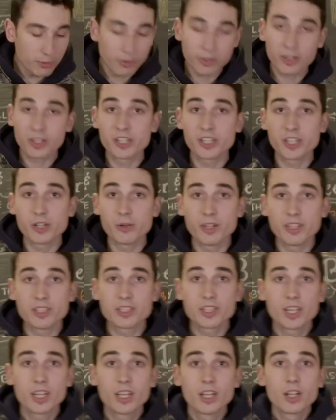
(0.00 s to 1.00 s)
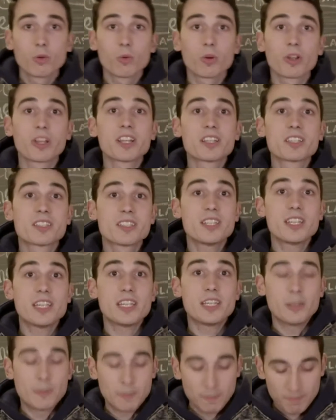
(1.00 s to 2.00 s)
we're going to do is we're going to
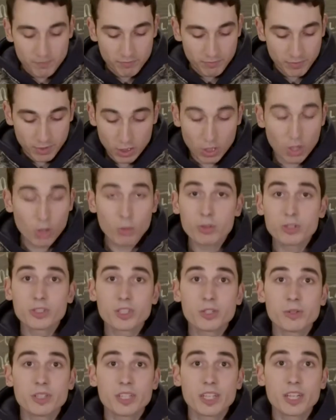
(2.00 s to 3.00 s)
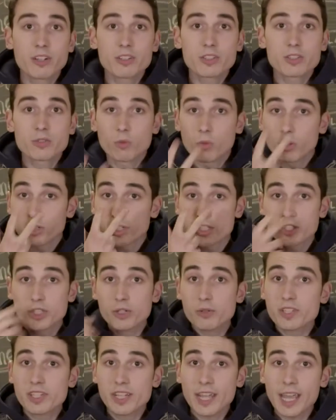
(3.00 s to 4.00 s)
see. All we're doing here is we're just
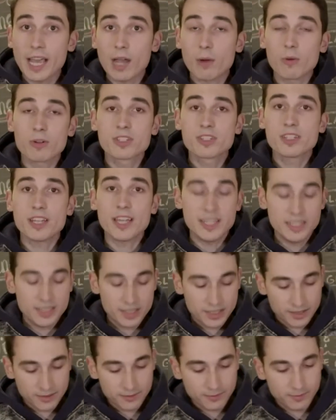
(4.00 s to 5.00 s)
using our sight.